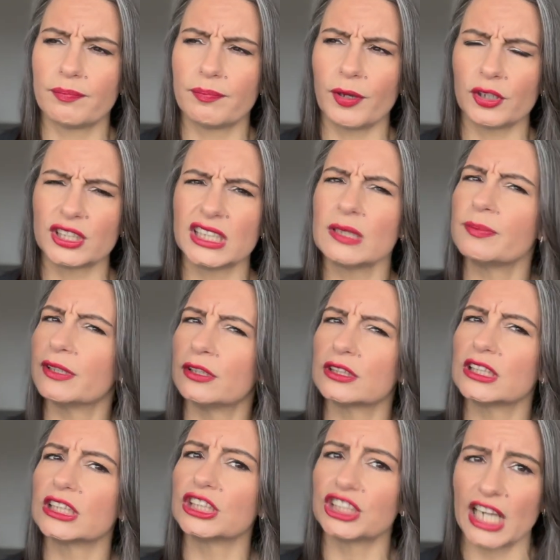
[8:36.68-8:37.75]

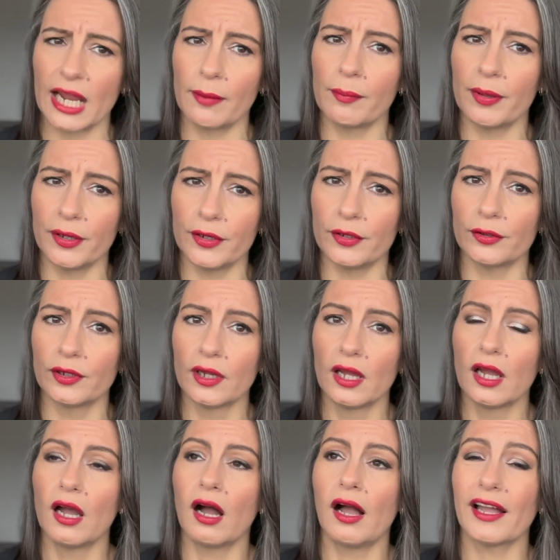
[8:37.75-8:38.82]
bodybuilding shampoo,
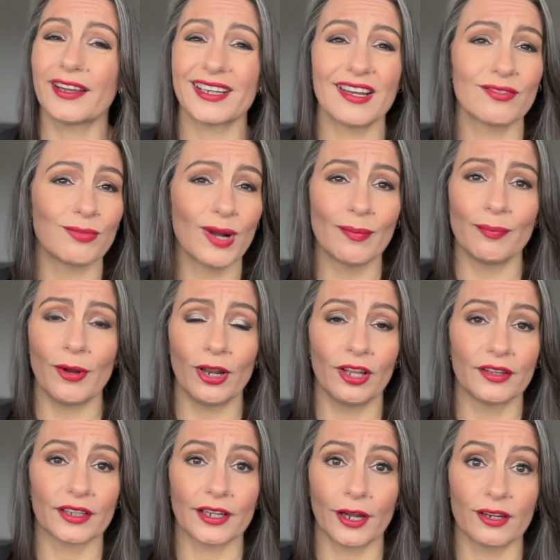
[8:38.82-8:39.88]
I could have one bottle
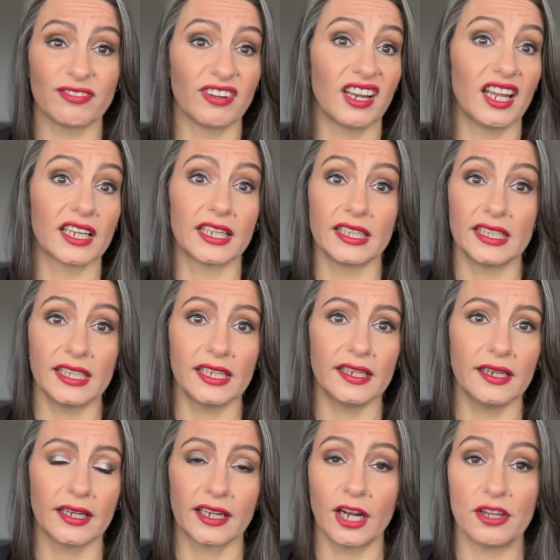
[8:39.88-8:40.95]
on the go for like a year
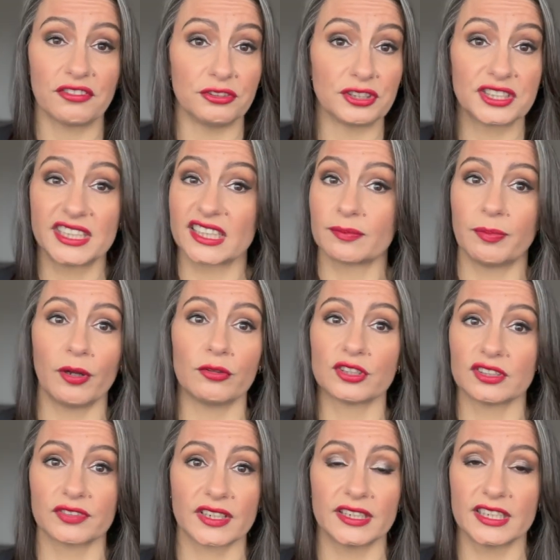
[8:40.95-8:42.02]
and go through 6 bottles
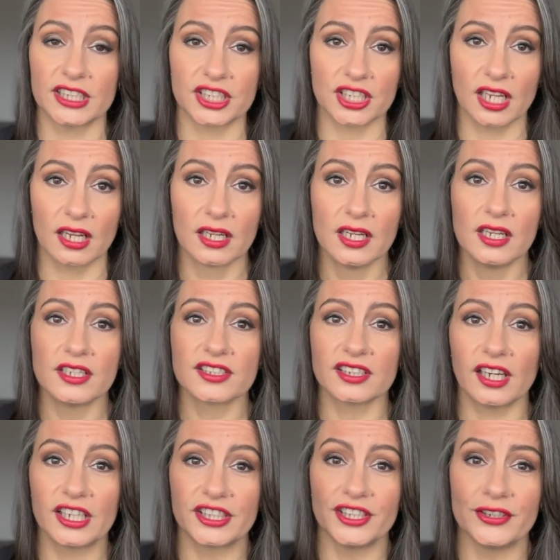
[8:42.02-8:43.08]
of conditioner. So
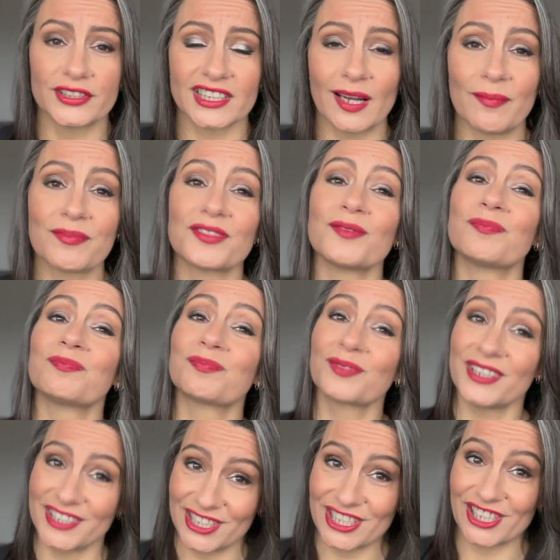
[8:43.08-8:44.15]
I used up the
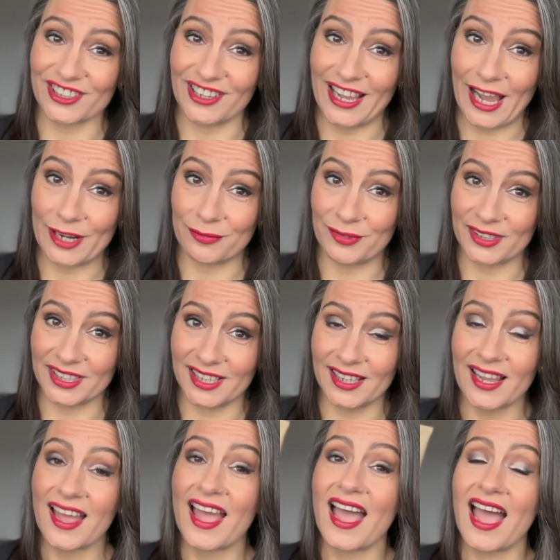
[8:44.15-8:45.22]
conditioner that I had with
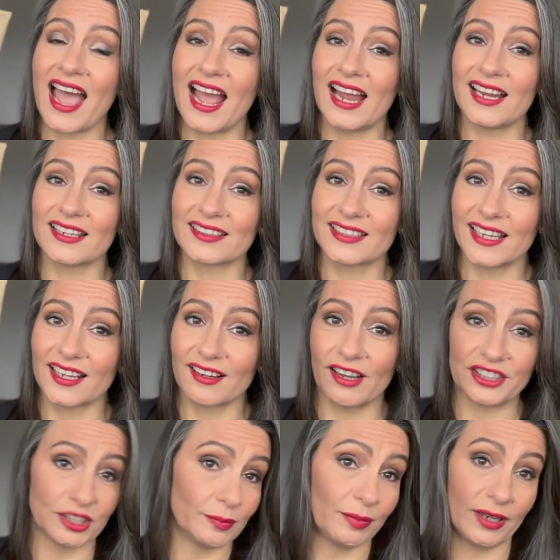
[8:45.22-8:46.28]
it, and then I
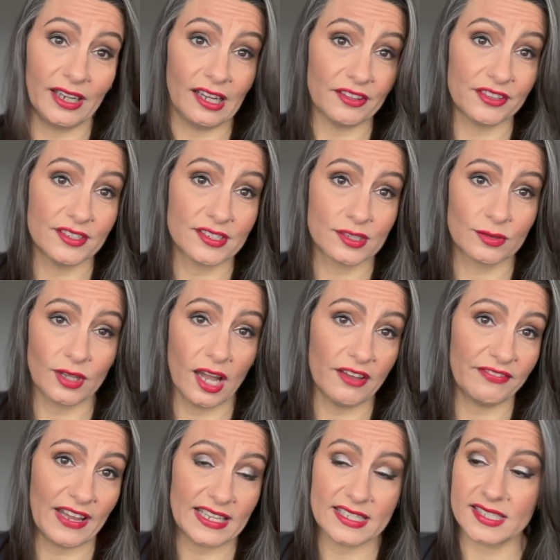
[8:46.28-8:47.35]
just buy others that I
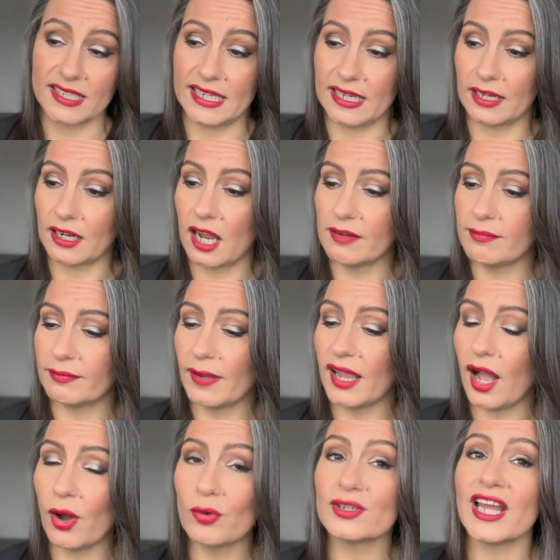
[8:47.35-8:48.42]
fancy. And my
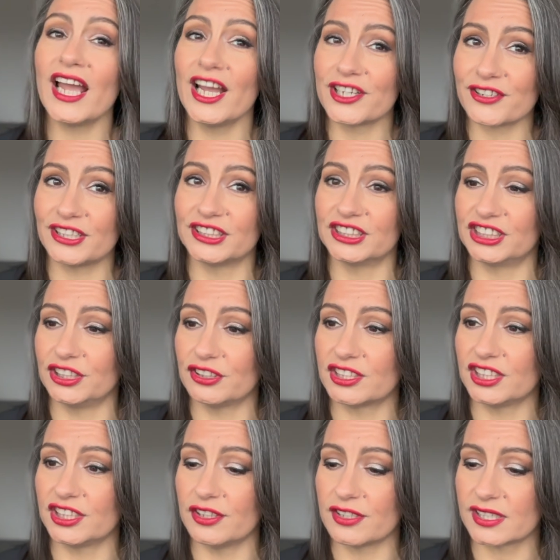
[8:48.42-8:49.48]
old hairdressers used
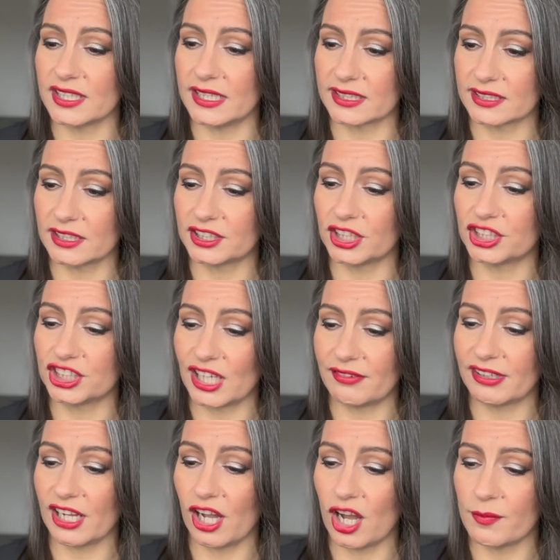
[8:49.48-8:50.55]
to use this, the
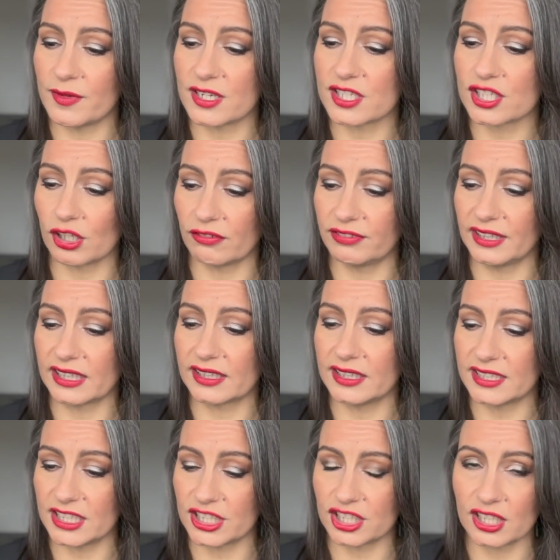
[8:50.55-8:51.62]
Cherry Almond Softening
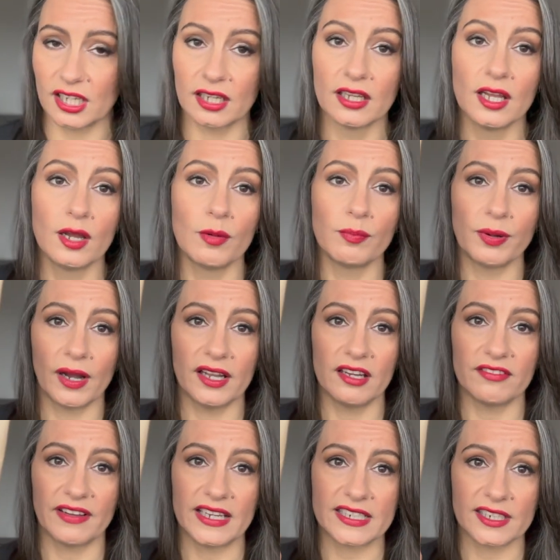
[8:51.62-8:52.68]
Conditioner by
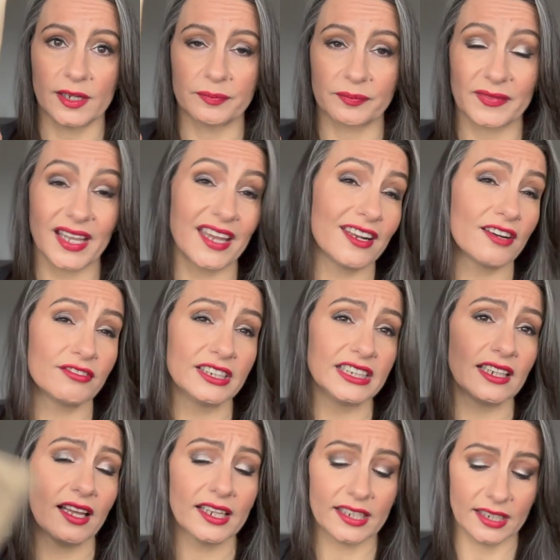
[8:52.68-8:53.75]
Aveda. And I really
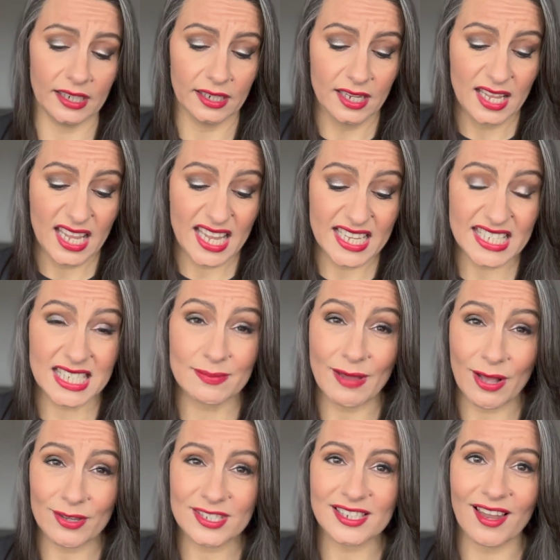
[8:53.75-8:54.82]
like it. It
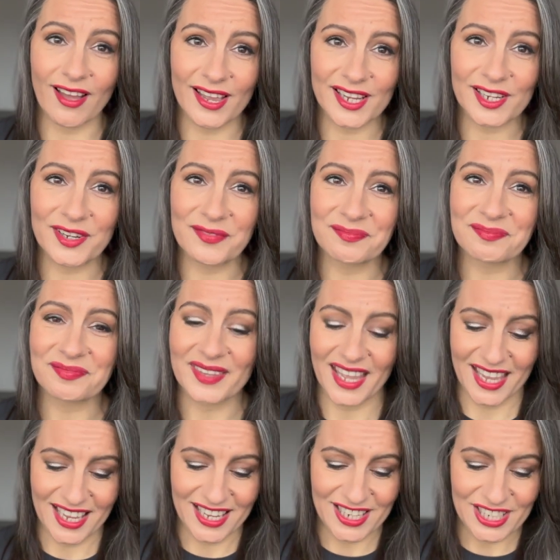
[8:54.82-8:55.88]
smells like,
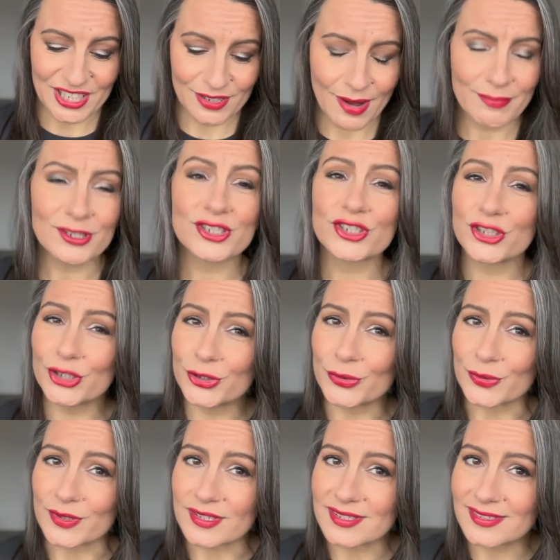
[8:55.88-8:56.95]
do you remember
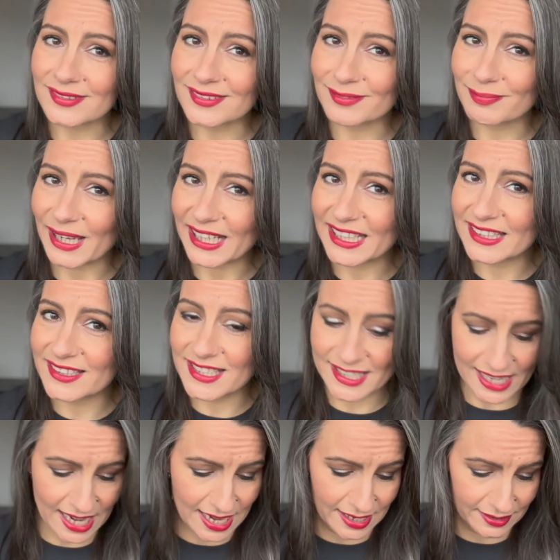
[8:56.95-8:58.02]
Tunes? Back in the
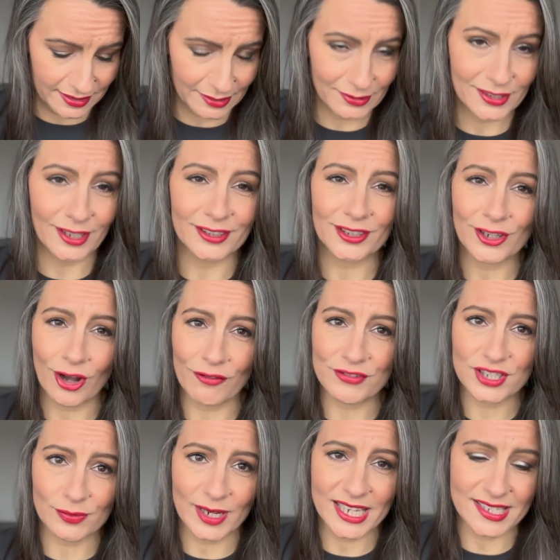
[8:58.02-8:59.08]
day, there were like cough
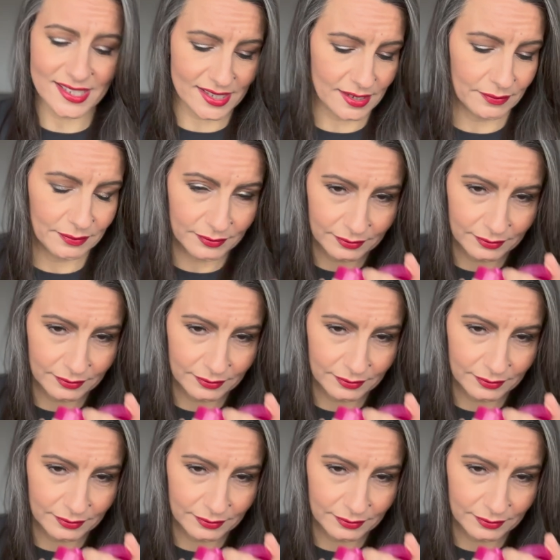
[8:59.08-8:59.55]
sweets.